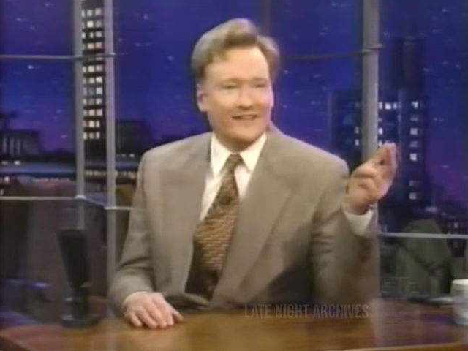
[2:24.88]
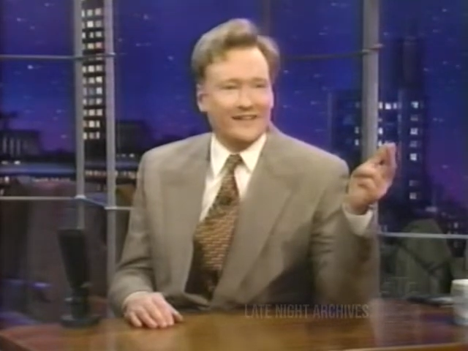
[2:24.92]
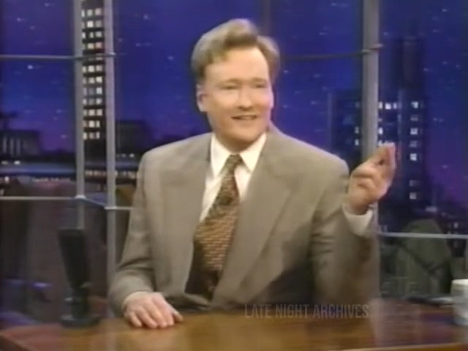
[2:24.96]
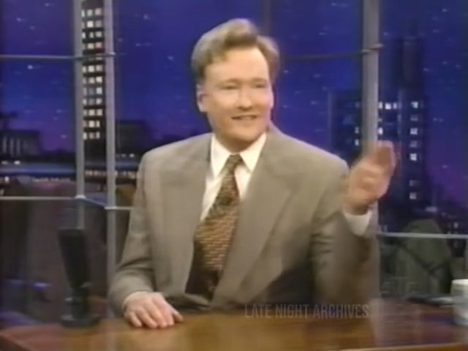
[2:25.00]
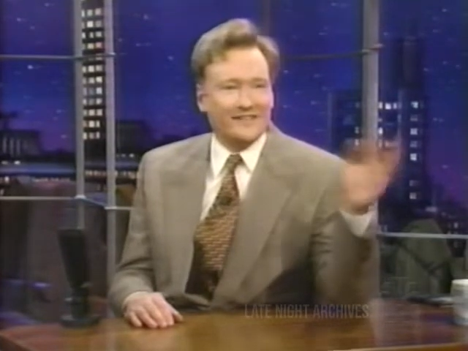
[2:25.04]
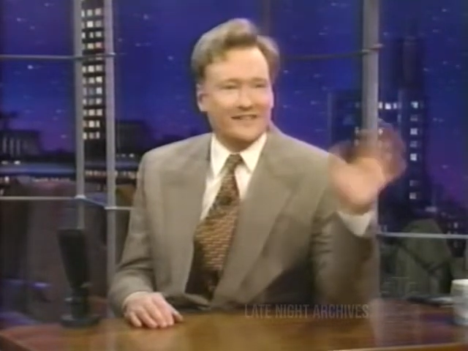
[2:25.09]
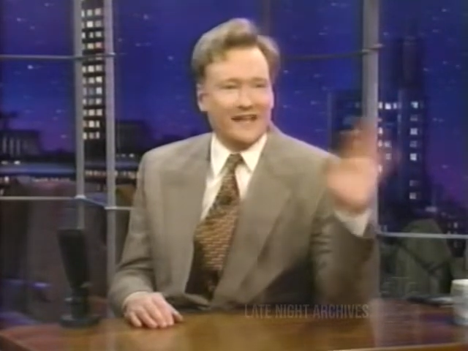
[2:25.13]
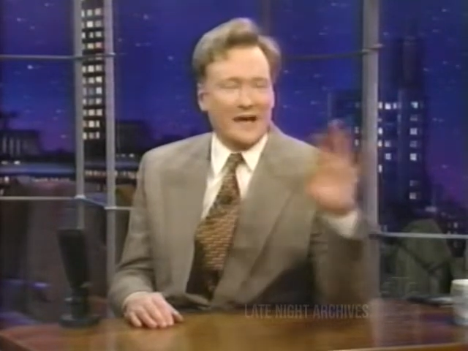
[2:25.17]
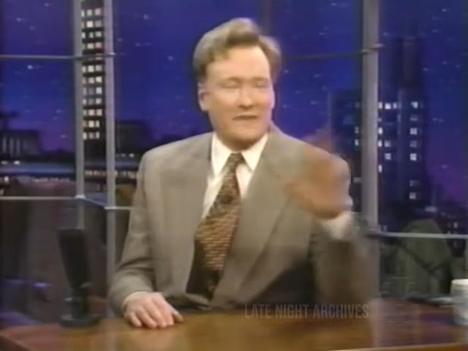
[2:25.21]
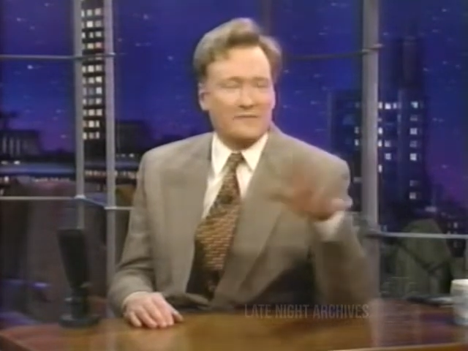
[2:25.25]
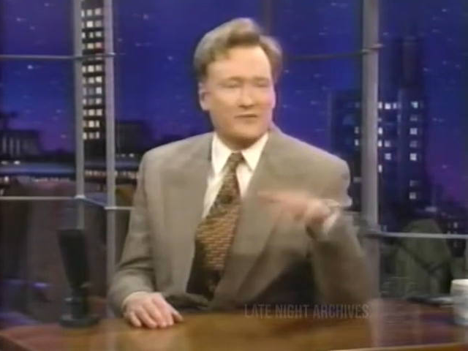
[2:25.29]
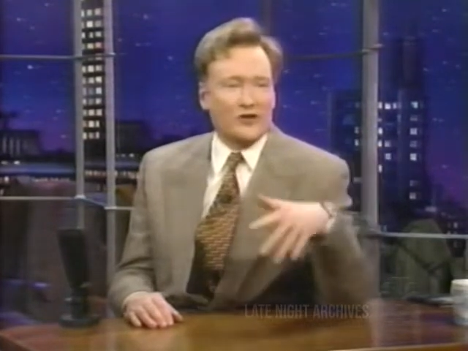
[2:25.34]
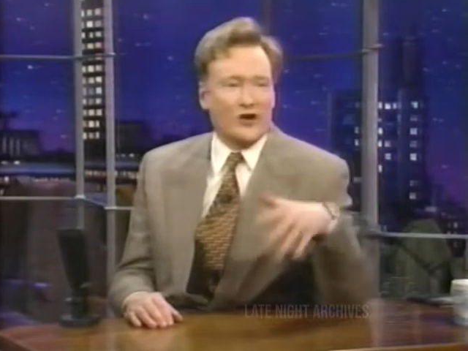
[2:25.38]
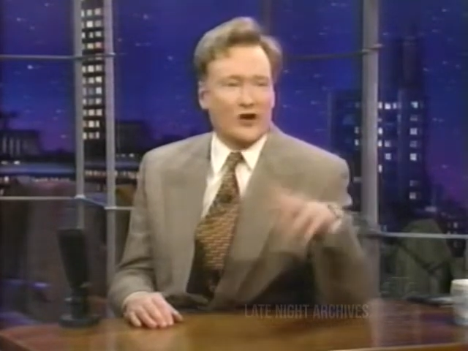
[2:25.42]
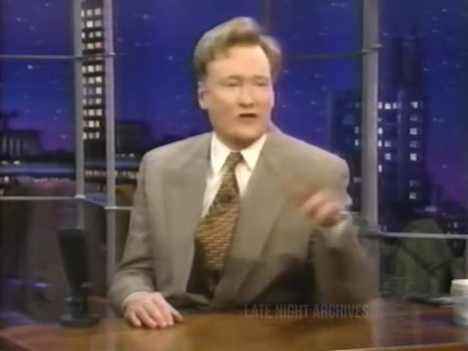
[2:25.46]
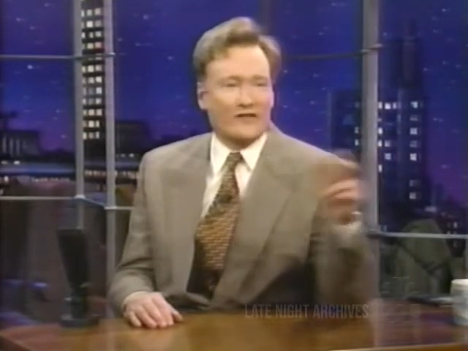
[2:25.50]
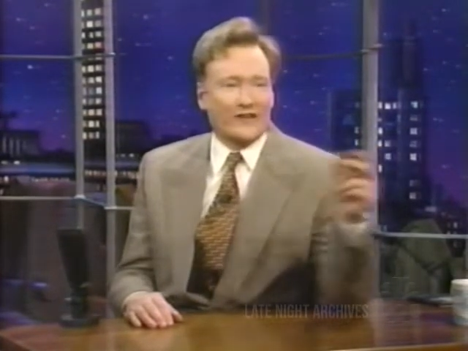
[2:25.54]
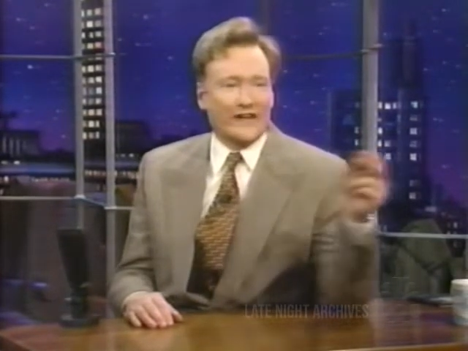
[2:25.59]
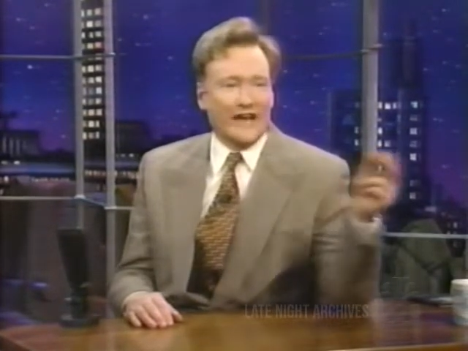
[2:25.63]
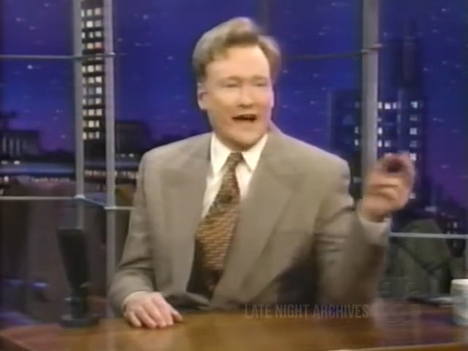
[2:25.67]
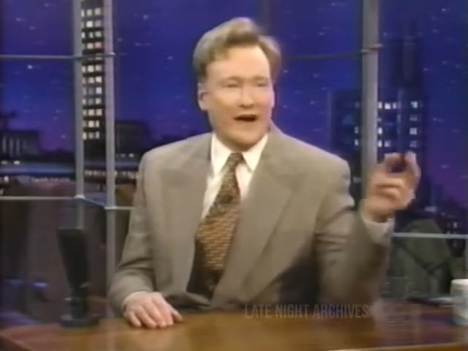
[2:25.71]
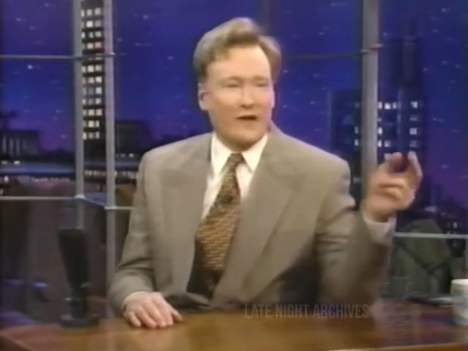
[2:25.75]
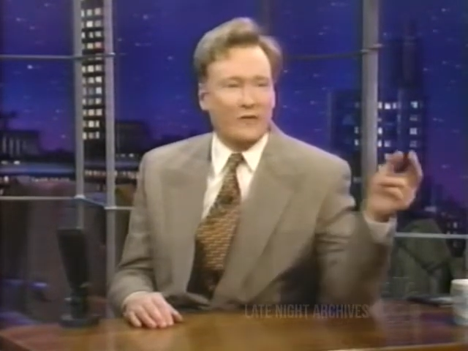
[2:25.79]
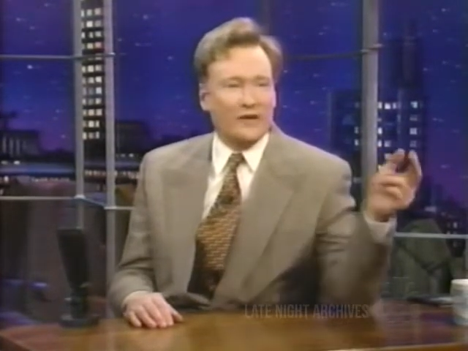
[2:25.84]
Tape's
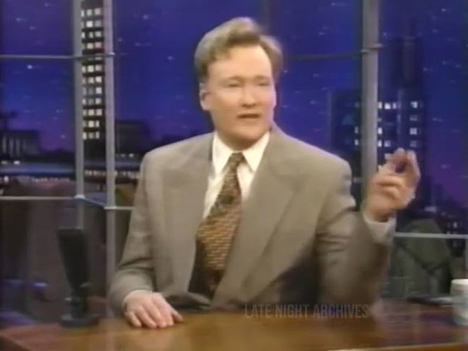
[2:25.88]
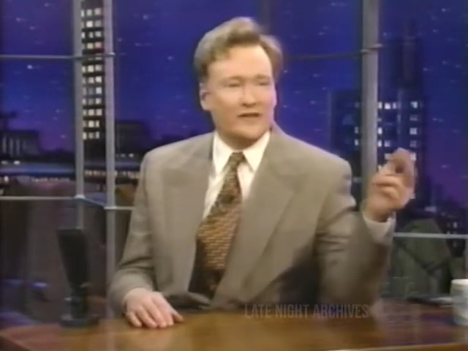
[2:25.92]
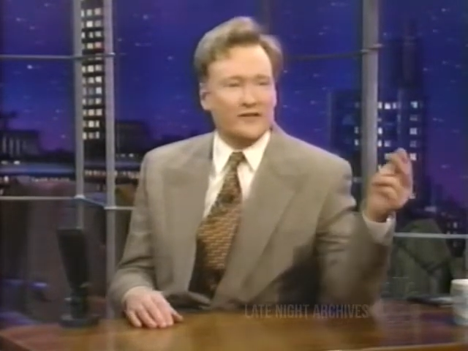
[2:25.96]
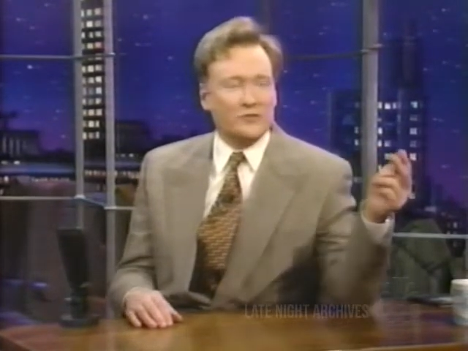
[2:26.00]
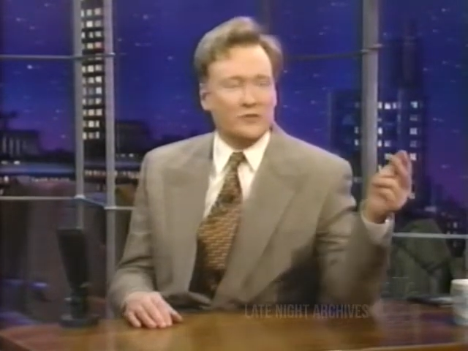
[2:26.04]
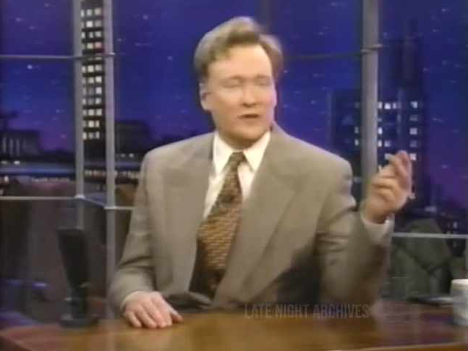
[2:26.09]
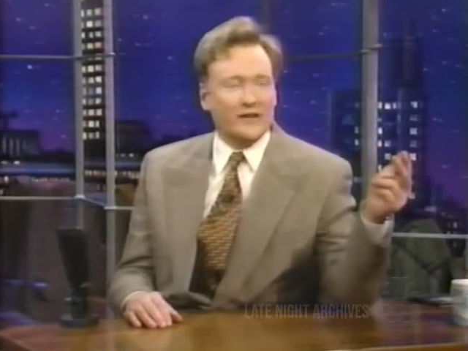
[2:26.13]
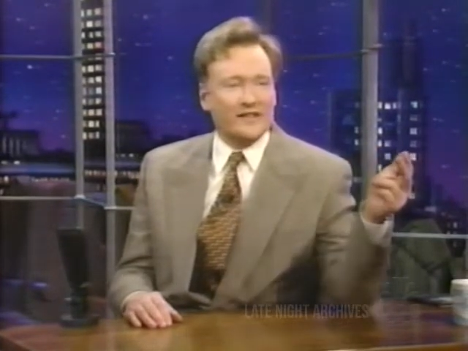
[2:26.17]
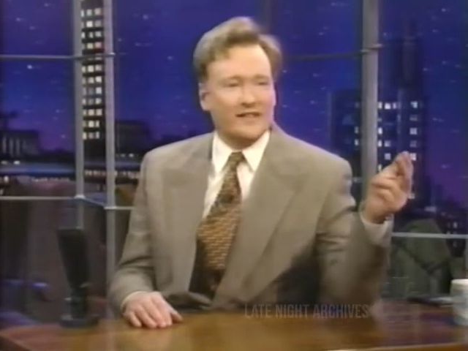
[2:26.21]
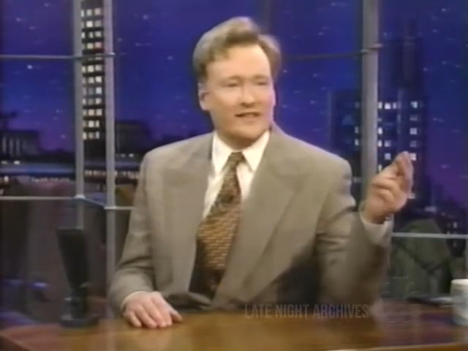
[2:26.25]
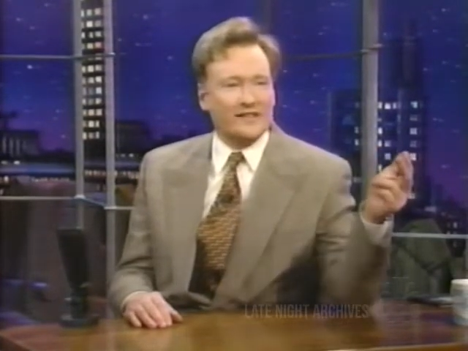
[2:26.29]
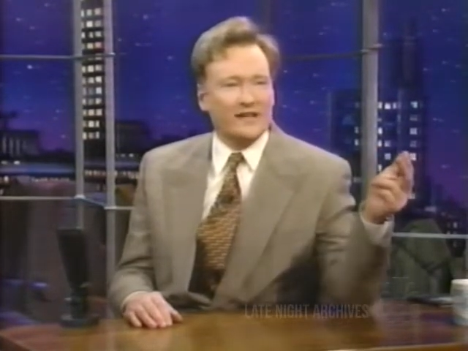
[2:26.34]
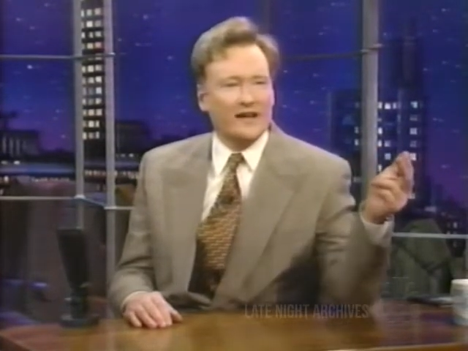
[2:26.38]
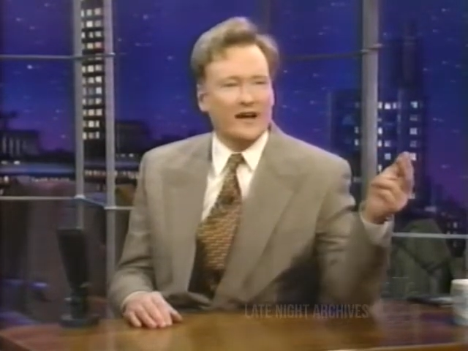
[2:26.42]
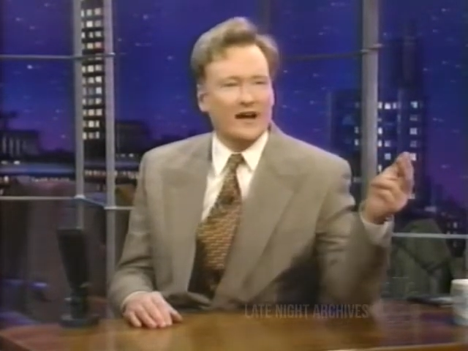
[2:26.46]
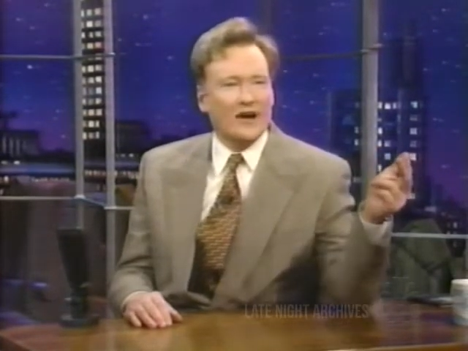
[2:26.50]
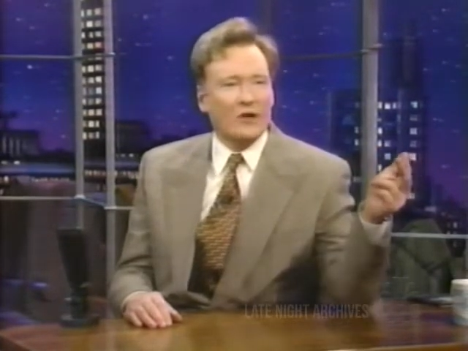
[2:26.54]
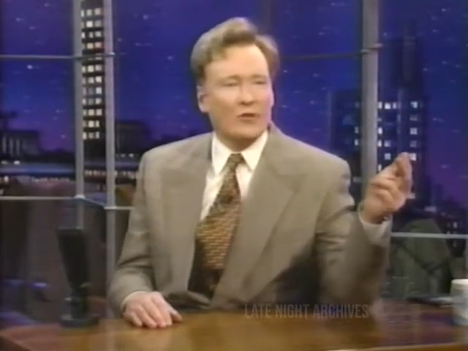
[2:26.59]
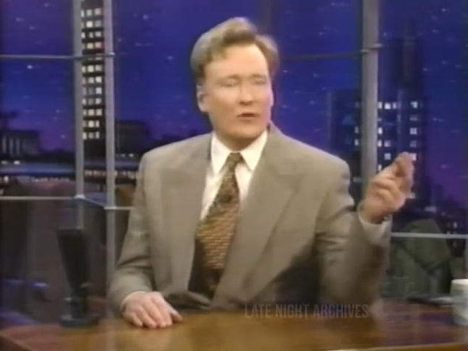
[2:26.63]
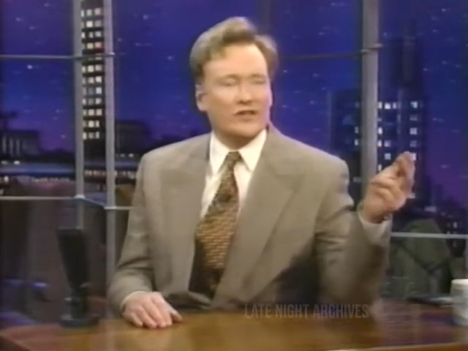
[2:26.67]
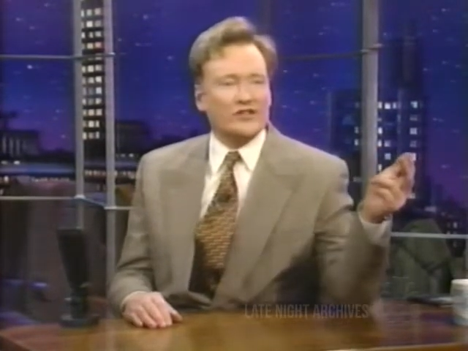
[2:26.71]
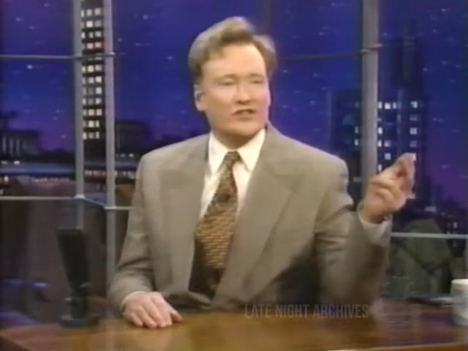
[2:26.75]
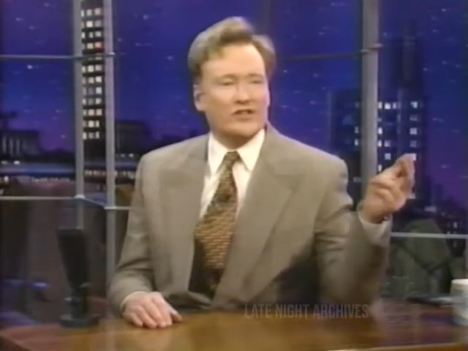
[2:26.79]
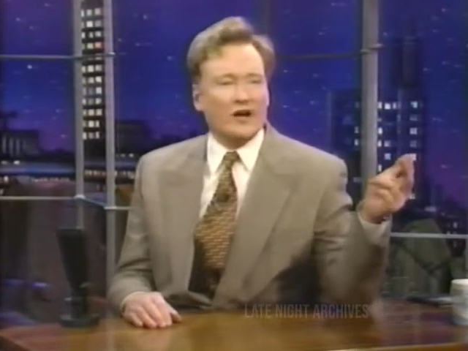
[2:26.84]
over. Yeah.
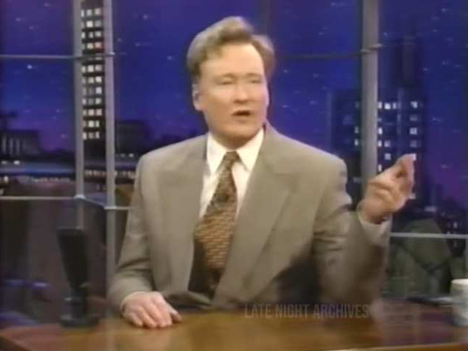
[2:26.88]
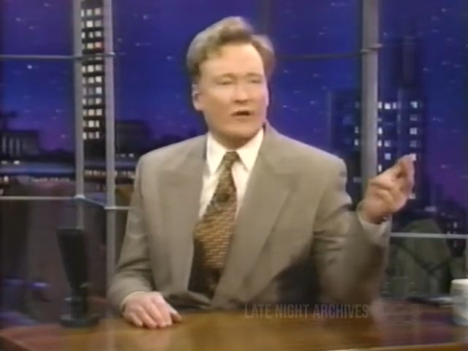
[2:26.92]
What's